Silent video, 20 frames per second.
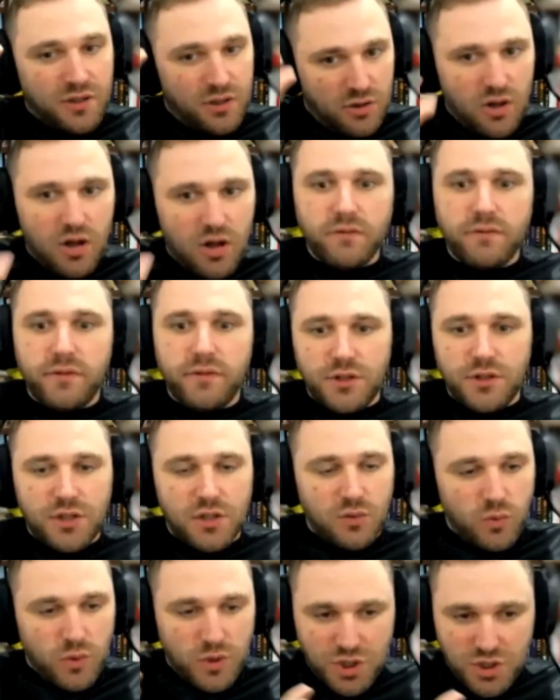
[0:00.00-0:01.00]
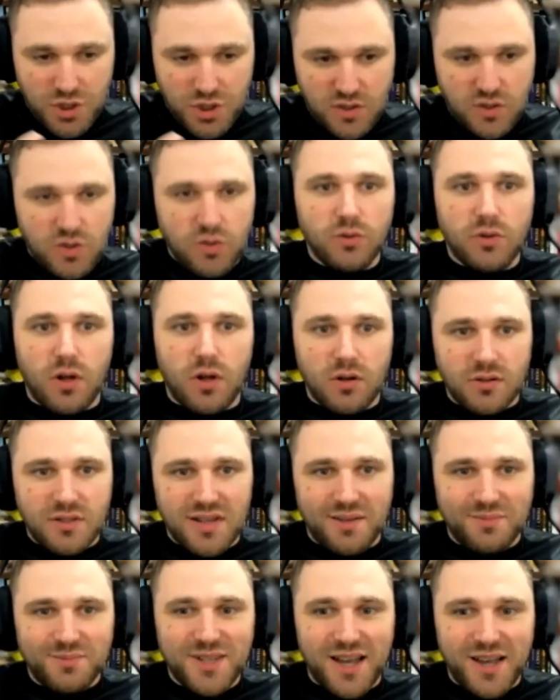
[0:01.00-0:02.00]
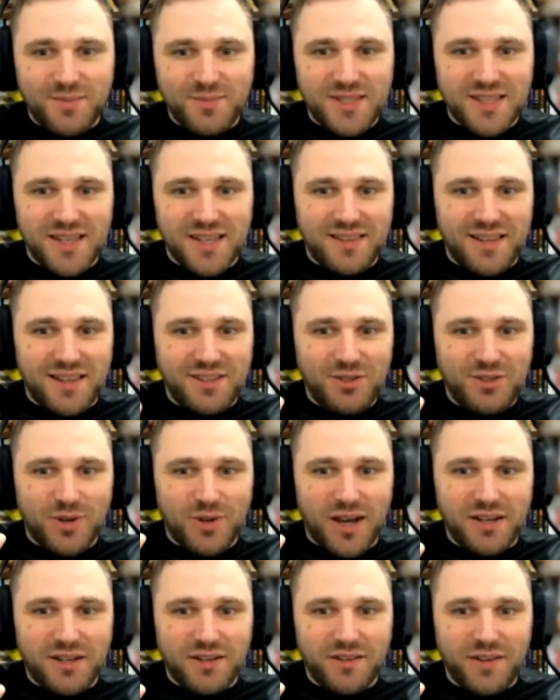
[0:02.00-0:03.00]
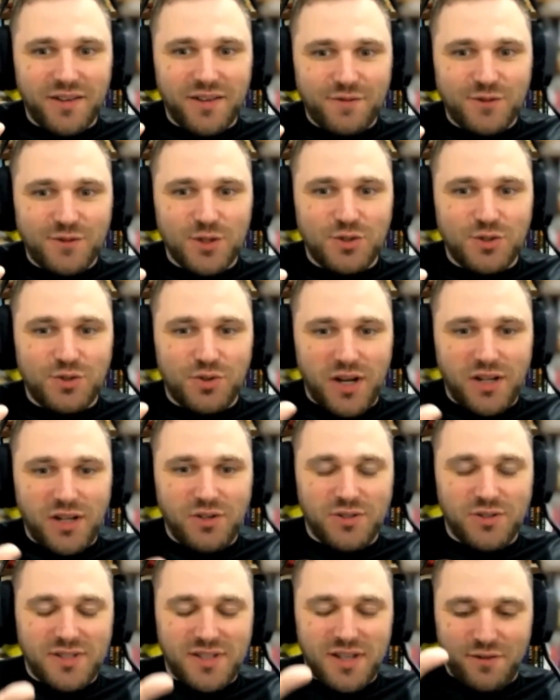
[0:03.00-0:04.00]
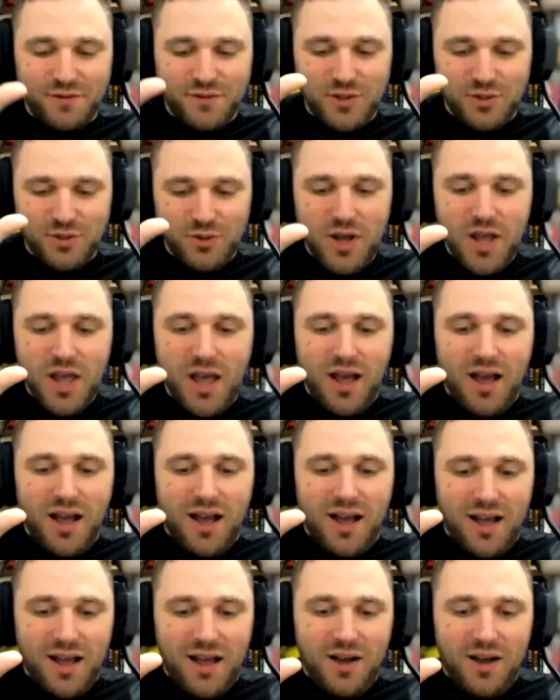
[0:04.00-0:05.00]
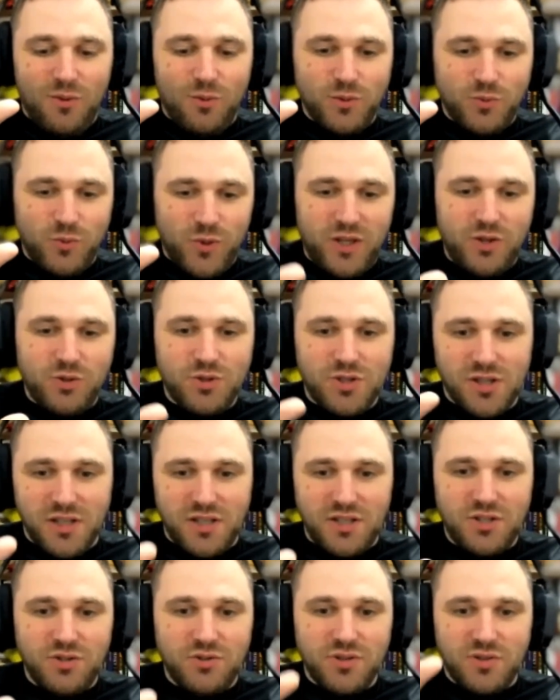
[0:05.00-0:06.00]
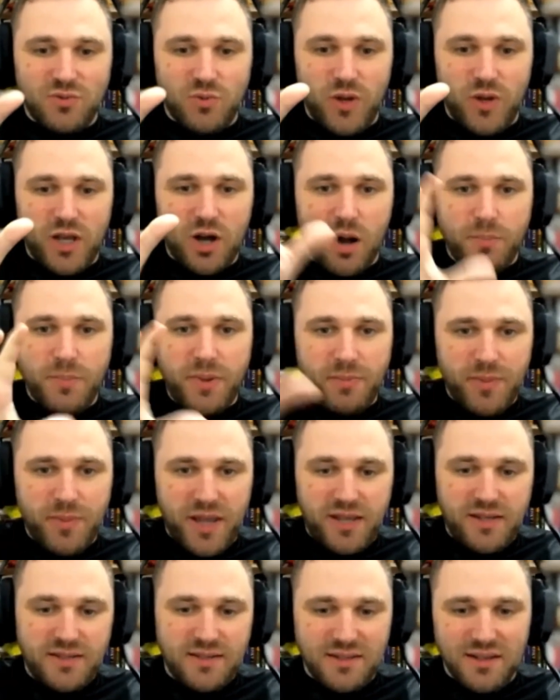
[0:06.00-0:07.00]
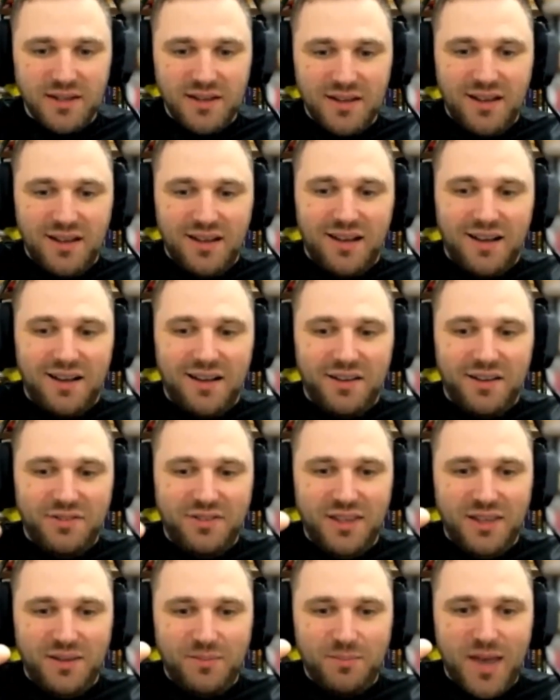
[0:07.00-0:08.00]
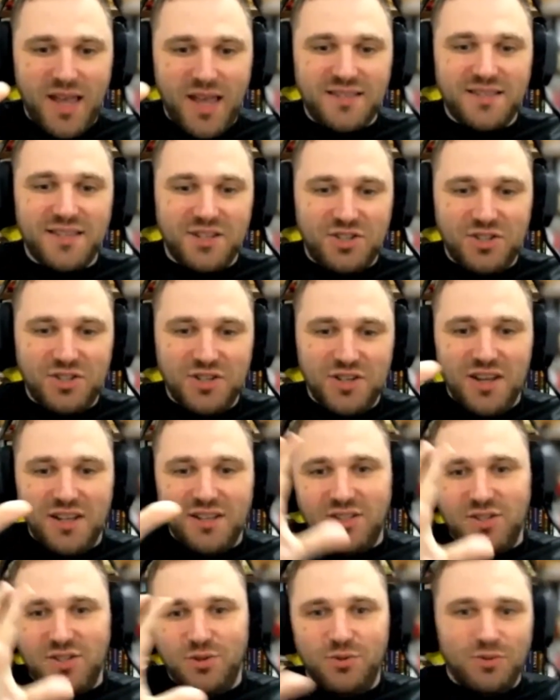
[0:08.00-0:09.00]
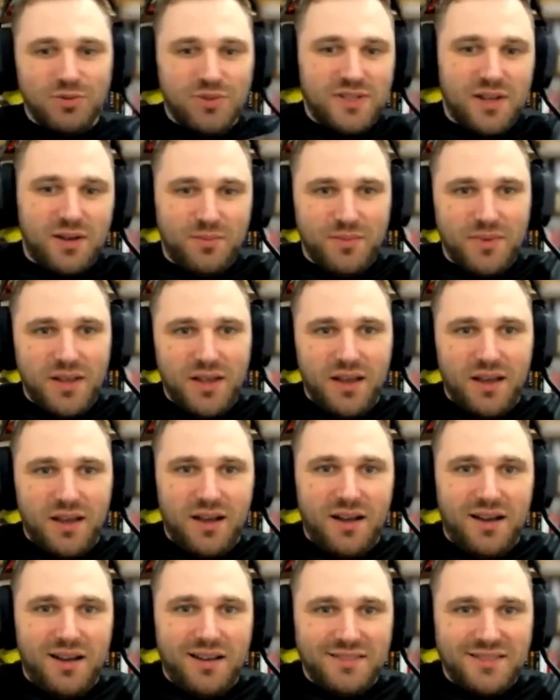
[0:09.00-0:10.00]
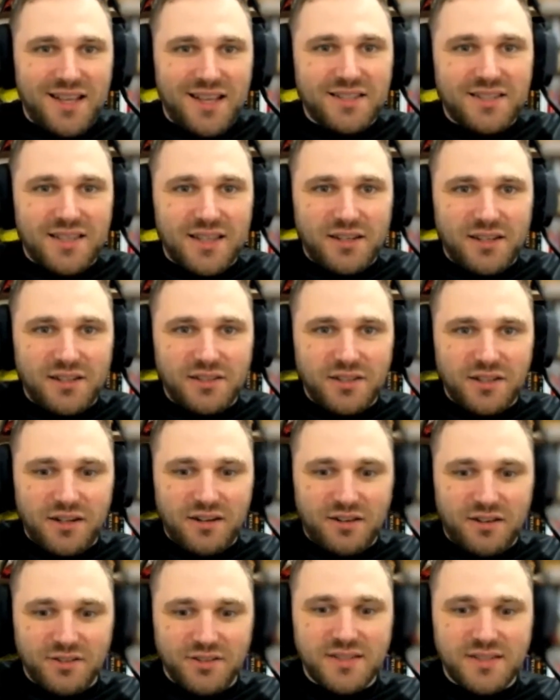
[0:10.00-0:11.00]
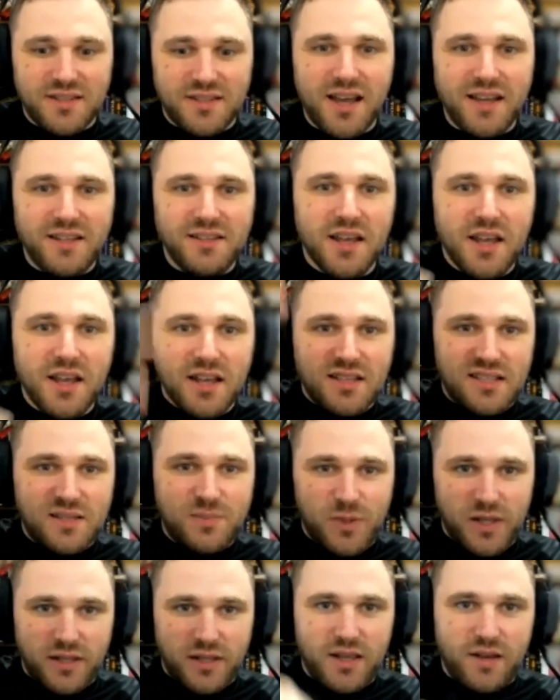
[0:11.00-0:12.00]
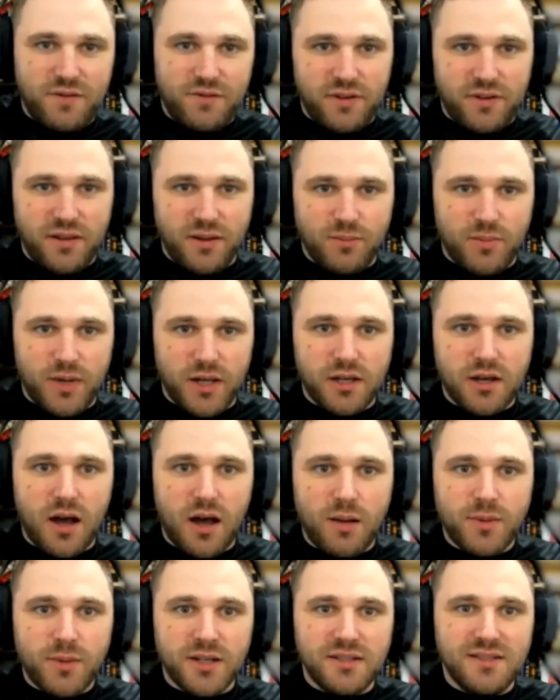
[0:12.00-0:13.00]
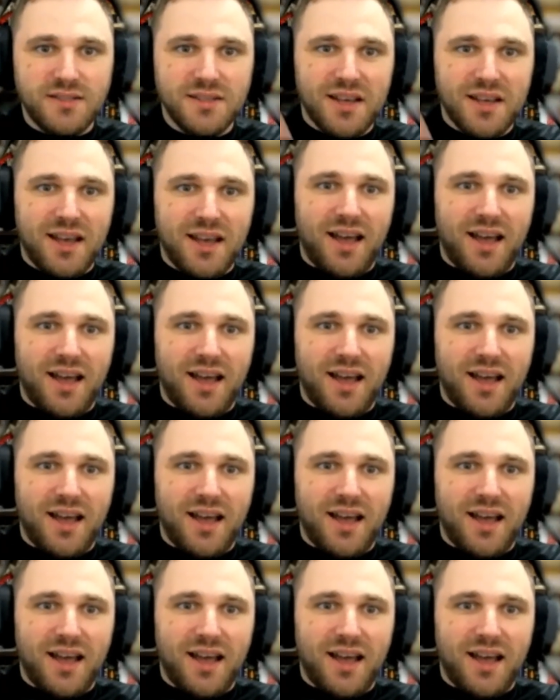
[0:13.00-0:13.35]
the long version, which is too long sometimes, and then you kind of have to train yourself to, what we usually do is we copy paste the message to some text editor on the side, split everything by commas,